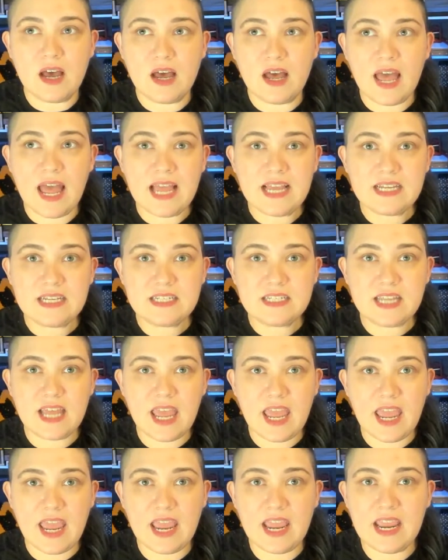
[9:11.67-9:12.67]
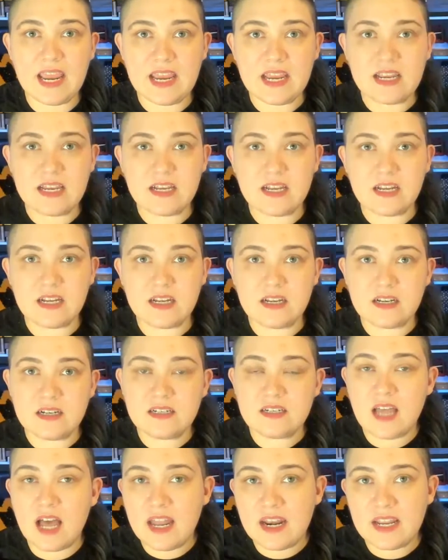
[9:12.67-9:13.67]
as a
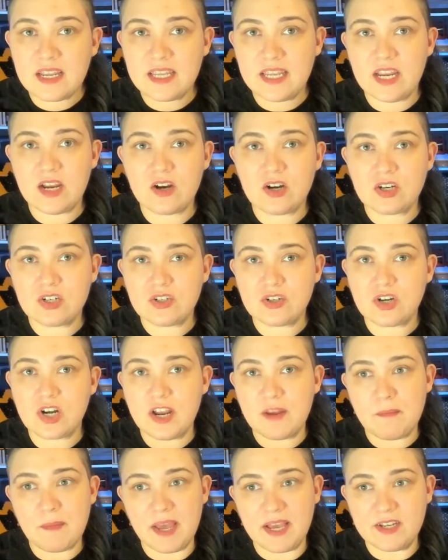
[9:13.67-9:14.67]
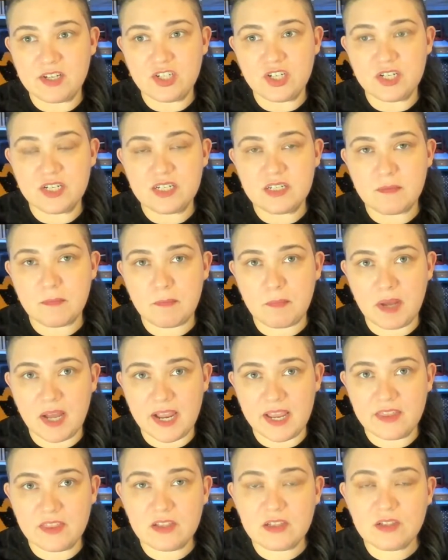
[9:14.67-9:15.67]
not a character imagined
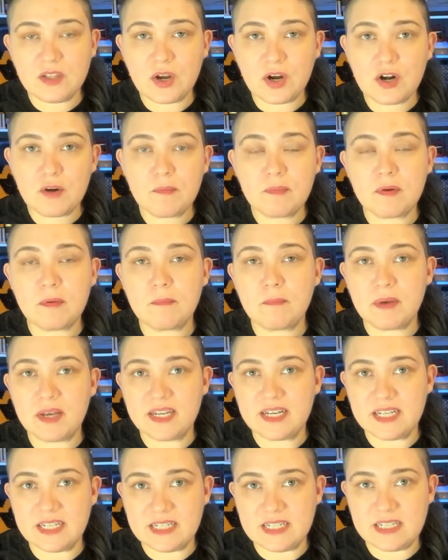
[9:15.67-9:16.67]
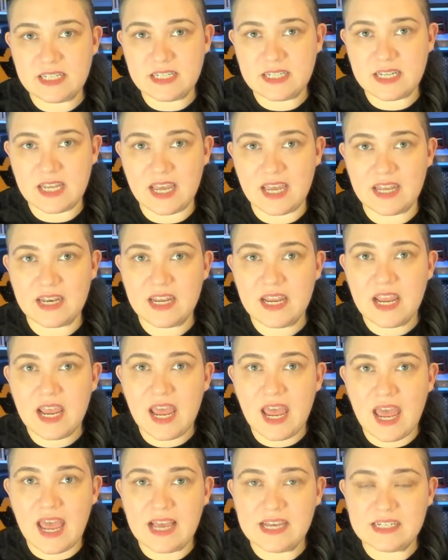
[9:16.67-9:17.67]
by the LARP, but instead
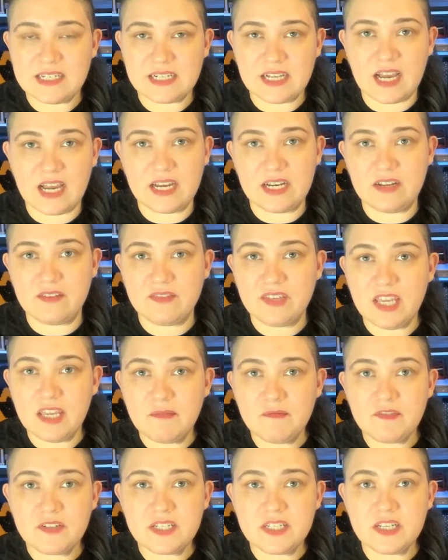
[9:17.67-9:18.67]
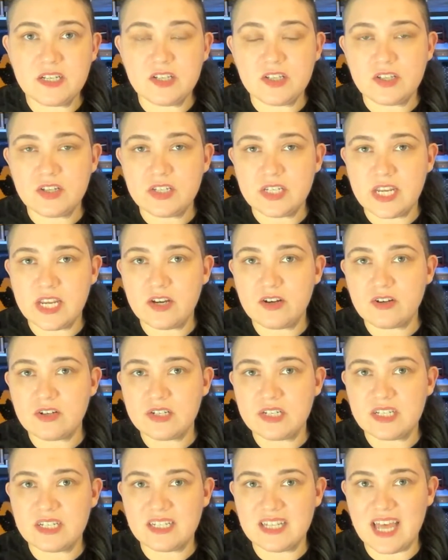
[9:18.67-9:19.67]
as a kind of game facilitator
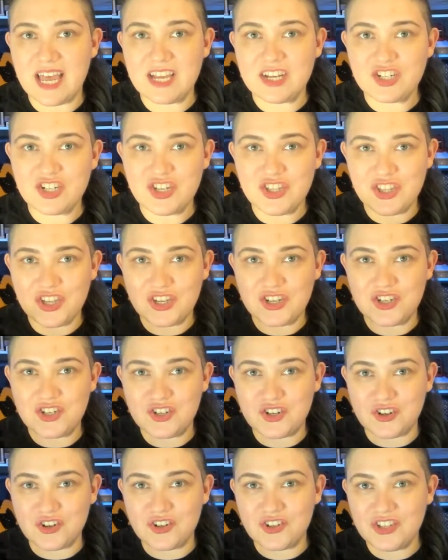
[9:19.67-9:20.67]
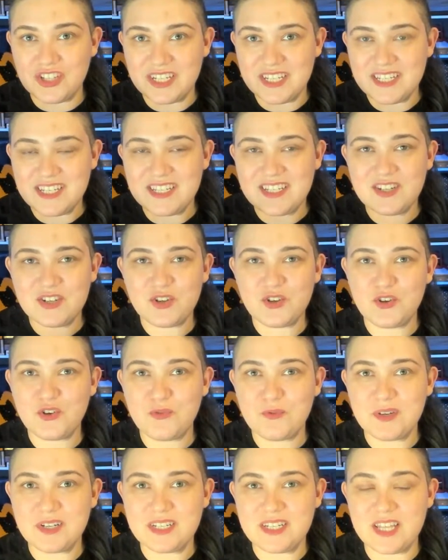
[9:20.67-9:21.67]
slash the journalist
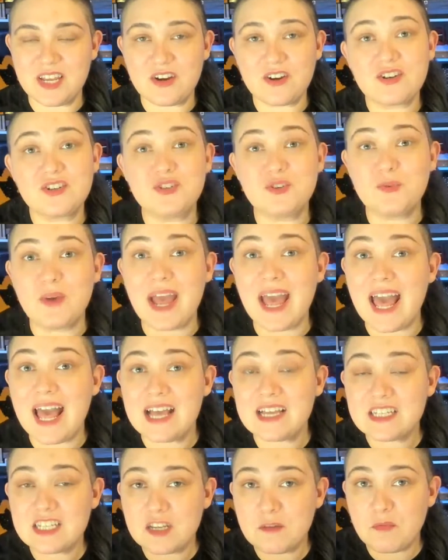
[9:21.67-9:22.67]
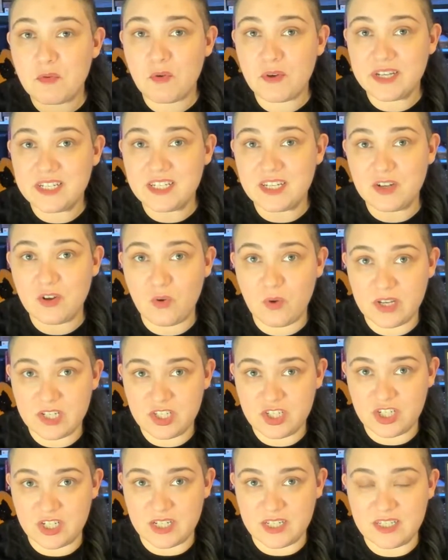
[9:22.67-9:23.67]
who was there to ask pointed
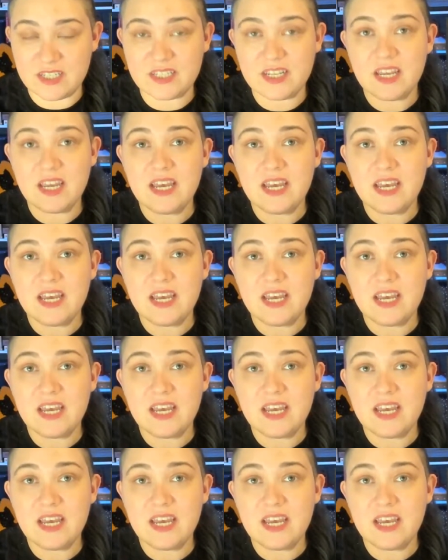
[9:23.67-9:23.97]
questions